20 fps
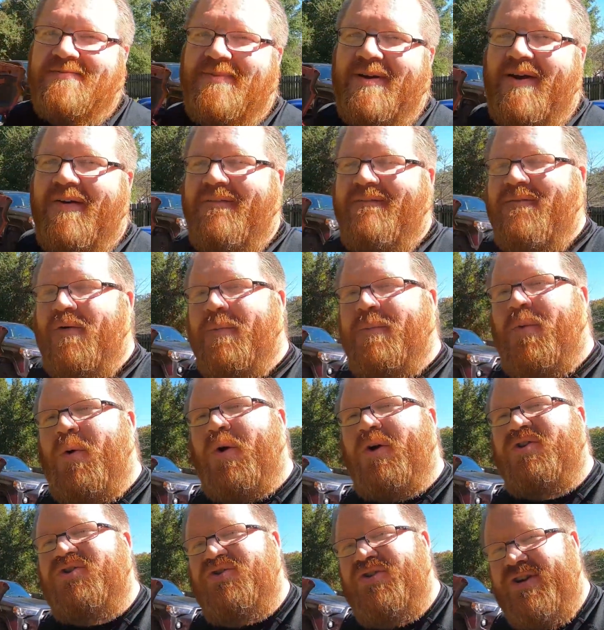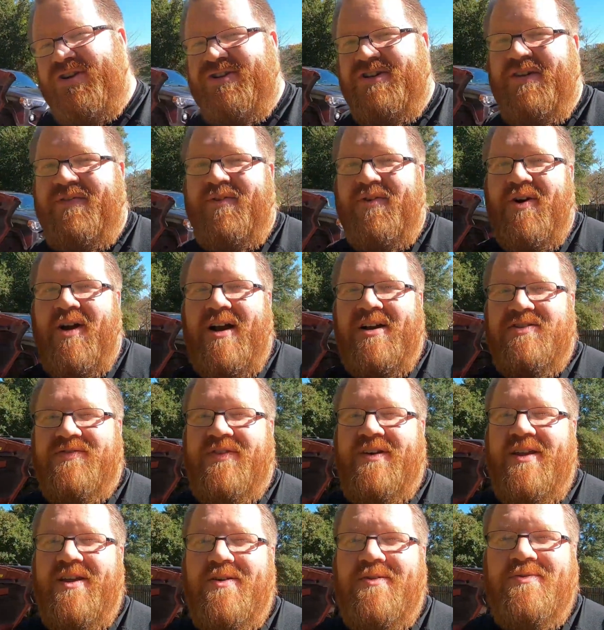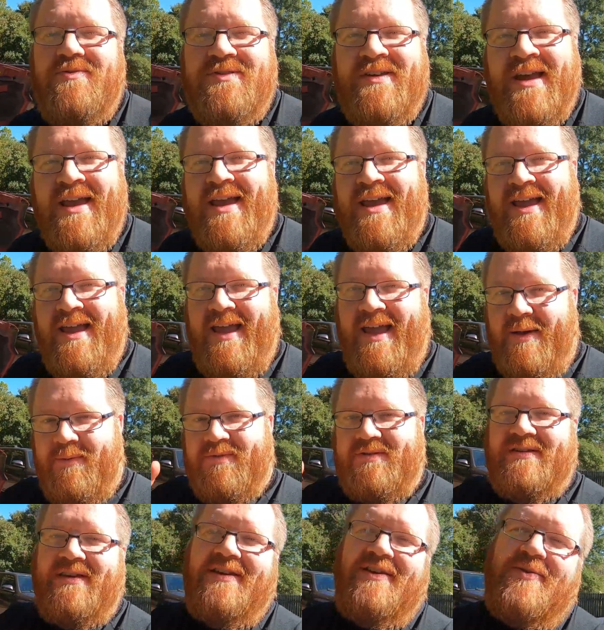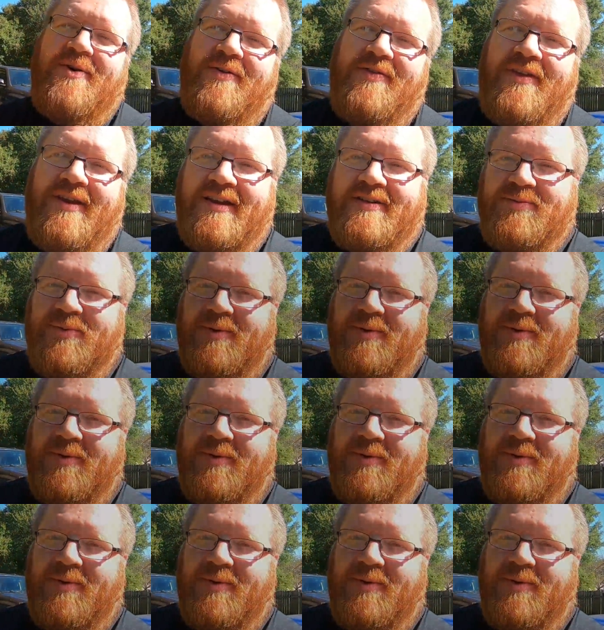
bell for more Trick Shift Garage videos, and we'll see you on the next